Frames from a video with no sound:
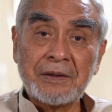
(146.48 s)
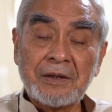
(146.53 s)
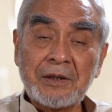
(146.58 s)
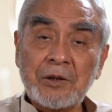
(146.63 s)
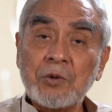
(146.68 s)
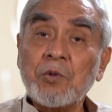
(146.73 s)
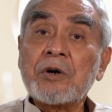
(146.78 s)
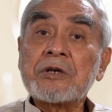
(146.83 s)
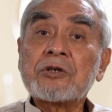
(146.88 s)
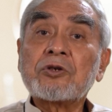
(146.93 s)

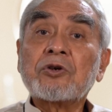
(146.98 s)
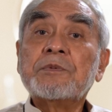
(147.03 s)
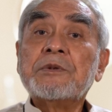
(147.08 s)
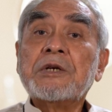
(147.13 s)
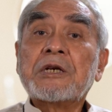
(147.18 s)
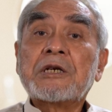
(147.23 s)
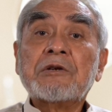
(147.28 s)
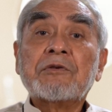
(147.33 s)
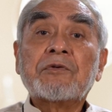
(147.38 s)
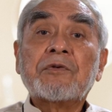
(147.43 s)
What's
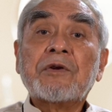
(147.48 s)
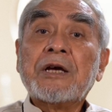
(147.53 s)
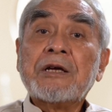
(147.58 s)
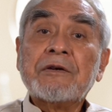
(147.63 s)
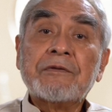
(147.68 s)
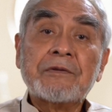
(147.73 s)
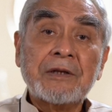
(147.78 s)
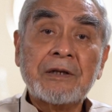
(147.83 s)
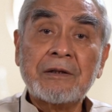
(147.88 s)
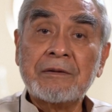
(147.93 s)
objective of
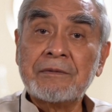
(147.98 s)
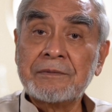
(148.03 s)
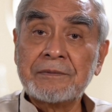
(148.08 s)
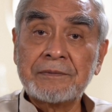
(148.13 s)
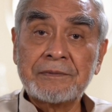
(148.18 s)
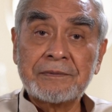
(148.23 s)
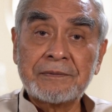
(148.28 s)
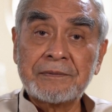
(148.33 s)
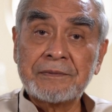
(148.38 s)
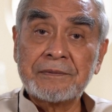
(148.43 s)
life then?
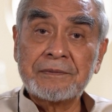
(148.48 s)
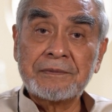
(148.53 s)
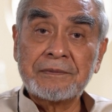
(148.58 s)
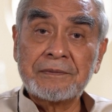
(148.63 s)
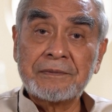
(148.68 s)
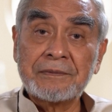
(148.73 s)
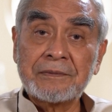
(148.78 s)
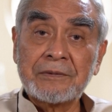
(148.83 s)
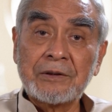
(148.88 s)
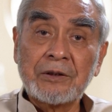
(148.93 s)

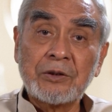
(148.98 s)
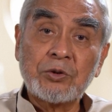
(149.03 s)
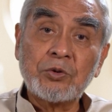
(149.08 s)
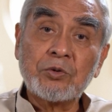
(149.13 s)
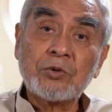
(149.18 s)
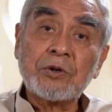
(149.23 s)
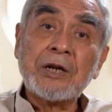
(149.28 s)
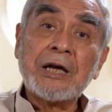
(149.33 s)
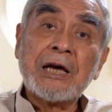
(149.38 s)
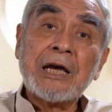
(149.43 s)
To
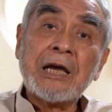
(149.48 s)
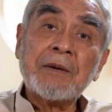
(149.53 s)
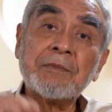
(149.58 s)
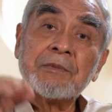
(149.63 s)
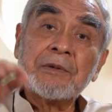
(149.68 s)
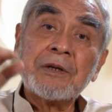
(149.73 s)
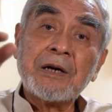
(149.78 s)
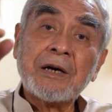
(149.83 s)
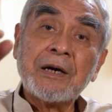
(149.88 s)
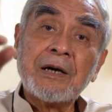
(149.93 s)
climb
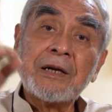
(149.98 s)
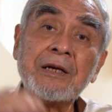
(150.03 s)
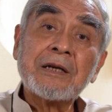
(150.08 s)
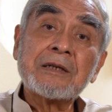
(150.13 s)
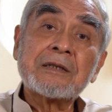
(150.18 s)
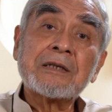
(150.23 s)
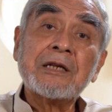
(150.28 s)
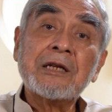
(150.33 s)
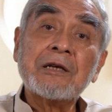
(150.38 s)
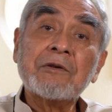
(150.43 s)
the
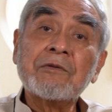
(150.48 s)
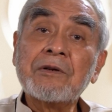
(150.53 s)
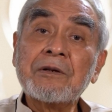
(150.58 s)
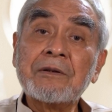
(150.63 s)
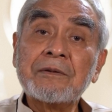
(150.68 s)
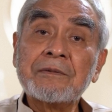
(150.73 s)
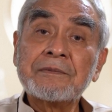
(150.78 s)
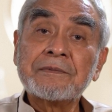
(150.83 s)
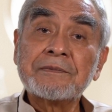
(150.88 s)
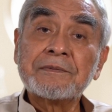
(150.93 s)
highest level
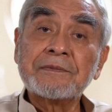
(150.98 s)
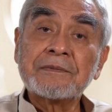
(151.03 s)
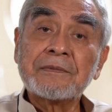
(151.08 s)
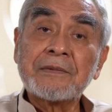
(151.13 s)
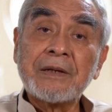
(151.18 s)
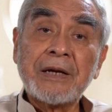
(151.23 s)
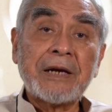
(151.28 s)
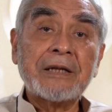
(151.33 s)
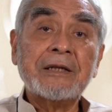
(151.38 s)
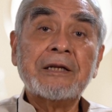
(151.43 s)

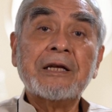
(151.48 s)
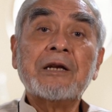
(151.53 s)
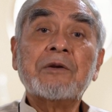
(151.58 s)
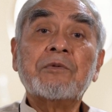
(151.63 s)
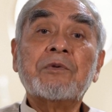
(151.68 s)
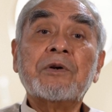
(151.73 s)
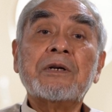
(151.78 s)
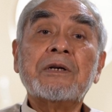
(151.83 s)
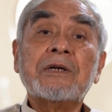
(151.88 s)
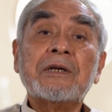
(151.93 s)
and then
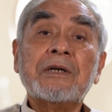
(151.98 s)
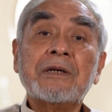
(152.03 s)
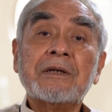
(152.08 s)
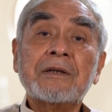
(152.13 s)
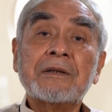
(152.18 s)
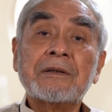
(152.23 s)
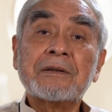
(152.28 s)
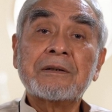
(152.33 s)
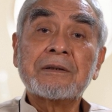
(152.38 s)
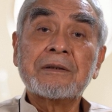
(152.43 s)
one
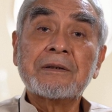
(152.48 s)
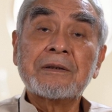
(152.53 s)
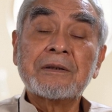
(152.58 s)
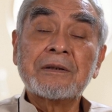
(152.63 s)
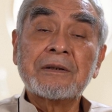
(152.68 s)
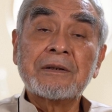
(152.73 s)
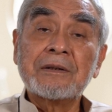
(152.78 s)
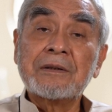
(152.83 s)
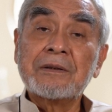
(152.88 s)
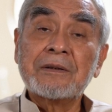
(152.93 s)
day
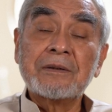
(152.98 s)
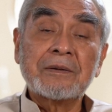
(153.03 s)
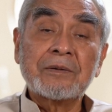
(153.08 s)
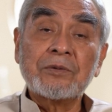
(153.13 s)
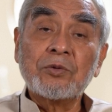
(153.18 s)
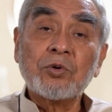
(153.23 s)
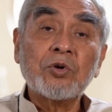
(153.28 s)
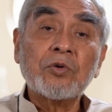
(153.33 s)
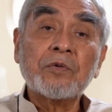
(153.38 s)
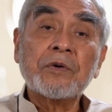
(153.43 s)

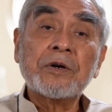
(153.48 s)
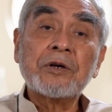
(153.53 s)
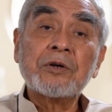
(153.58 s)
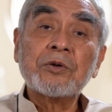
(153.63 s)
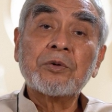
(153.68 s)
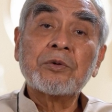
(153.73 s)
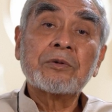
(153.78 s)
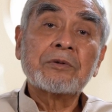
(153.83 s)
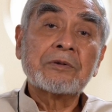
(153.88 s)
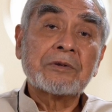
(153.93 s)

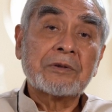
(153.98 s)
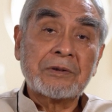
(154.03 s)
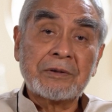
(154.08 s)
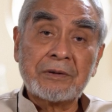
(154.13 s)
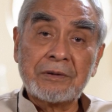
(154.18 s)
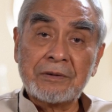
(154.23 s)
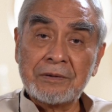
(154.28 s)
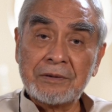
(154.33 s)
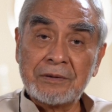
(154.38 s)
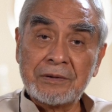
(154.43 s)

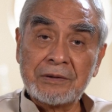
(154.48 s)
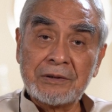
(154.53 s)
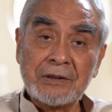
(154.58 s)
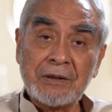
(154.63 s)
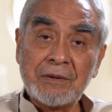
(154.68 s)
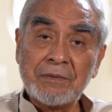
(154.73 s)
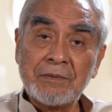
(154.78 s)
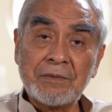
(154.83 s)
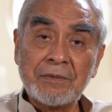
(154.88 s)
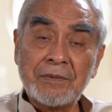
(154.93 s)
overdose,
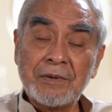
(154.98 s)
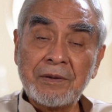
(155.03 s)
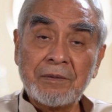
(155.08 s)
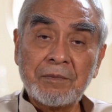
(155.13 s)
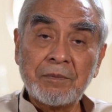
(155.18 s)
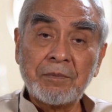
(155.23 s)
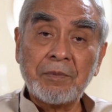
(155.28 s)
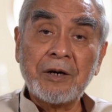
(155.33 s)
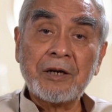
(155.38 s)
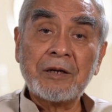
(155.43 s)
some
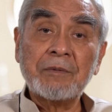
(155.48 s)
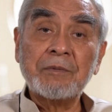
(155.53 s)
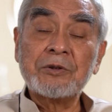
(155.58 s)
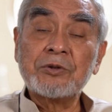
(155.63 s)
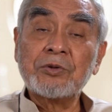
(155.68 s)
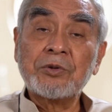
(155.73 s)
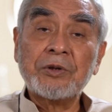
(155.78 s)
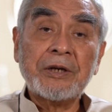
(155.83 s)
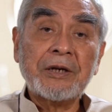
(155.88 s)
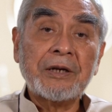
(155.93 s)

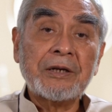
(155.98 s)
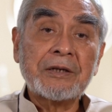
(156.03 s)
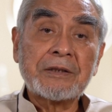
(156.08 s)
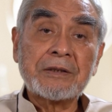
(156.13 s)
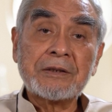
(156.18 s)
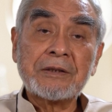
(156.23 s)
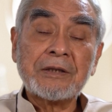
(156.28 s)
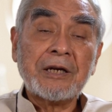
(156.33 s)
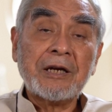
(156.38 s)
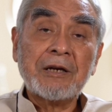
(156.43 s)

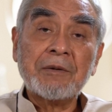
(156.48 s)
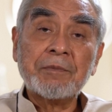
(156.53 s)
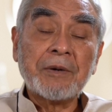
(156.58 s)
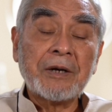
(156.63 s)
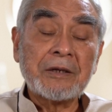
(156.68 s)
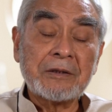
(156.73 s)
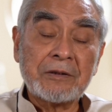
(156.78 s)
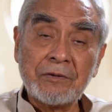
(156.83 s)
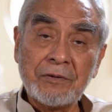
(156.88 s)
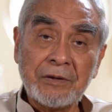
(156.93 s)
barbiturates and
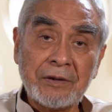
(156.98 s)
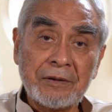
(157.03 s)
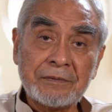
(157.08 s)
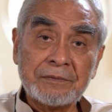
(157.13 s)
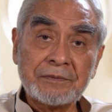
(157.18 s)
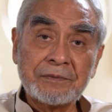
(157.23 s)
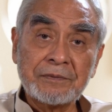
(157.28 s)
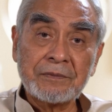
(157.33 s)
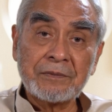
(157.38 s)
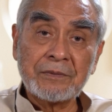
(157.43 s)
pass away,
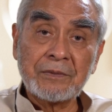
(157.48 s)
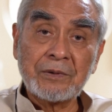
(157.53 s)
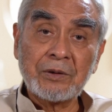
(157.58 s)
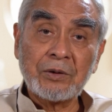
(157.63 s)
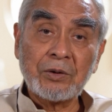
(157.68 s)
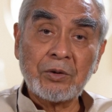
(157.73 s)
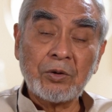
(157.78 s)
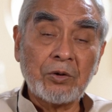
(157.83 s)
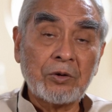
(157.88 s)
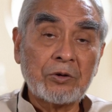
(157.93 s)

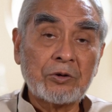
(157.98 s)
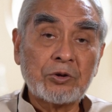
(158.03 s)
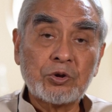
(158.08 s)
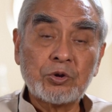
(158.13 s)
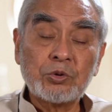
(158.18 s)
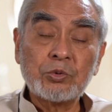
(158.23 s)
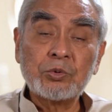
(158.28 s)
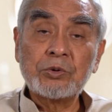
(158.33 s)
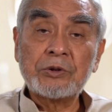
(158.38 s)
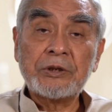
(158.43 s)
or
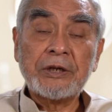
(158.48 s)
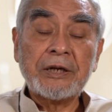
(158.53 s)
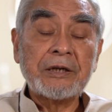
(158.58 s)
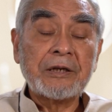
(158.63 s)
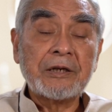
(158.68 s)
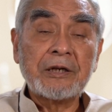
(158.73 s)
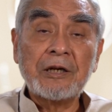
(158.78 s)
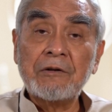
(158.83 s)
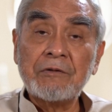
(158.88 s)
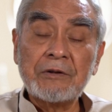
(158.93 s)
shoot
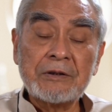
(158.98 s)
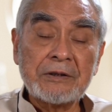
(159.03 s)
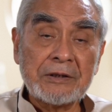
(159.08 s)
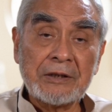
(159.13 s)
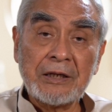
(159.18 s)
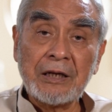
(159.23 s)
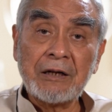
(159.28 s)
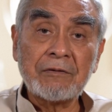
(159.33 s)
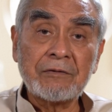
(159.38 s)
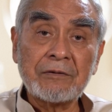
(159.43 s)
and kill
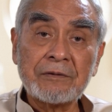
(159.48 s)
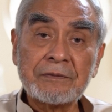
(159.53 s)
oneself.